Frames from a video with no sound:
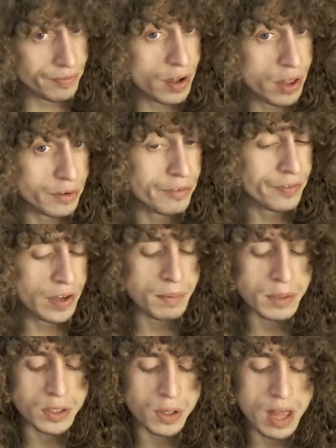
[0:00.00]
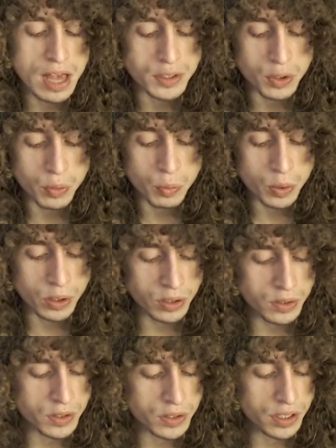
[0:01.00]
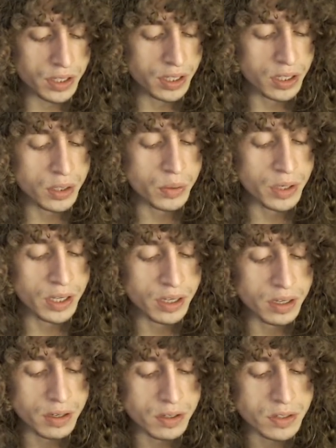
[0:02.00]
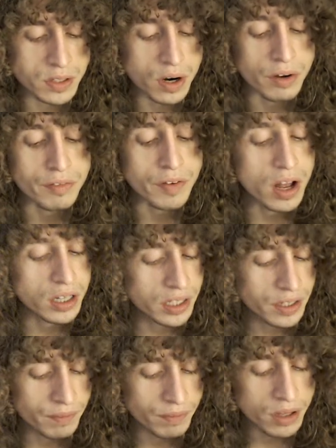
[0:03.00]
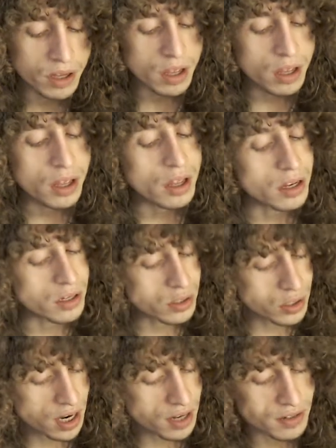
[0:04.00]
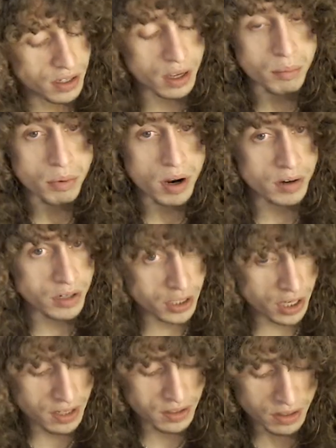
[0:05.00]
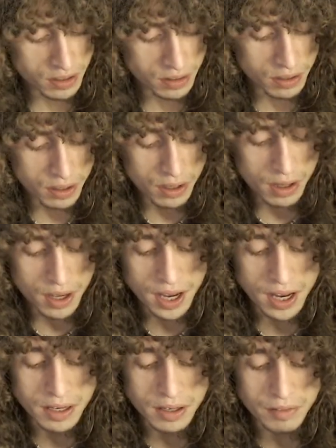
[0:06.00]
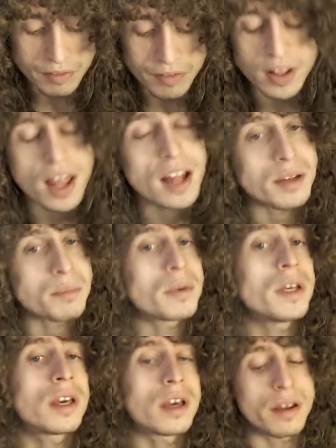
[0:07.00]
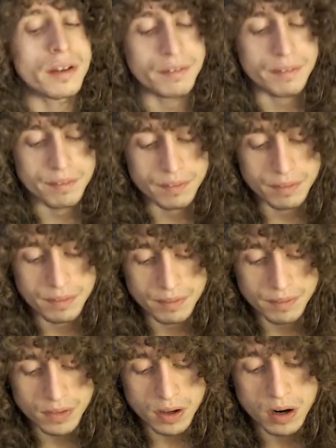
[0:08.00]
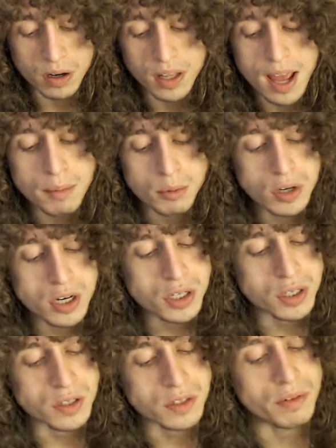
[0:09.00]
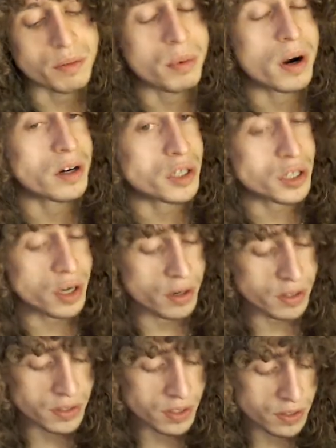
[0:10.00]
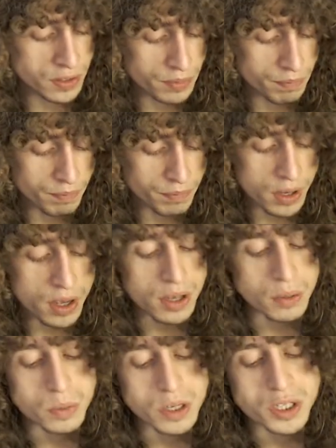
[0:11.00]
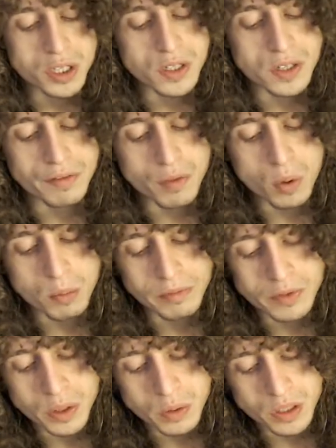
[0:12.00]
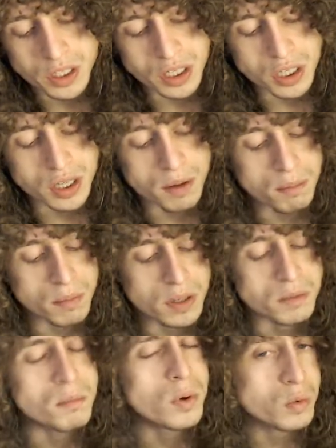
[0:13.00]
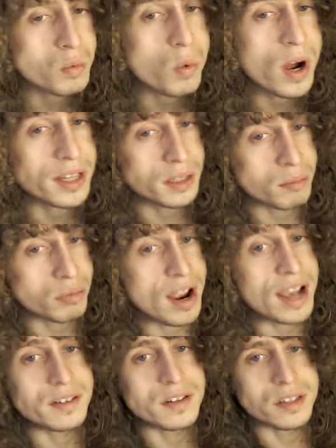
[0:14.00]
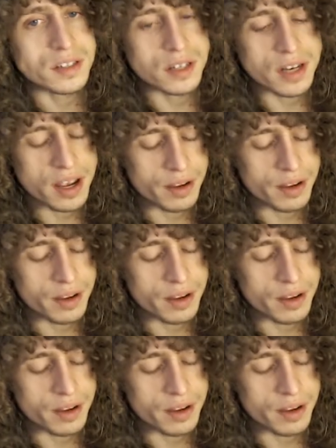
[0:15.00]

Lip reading: famous classical works, including Saravali, Jataka Parijata, and Phaladipika, are elaborations of the Parashari system, which is the form of Jyotish that is most widely practiced today.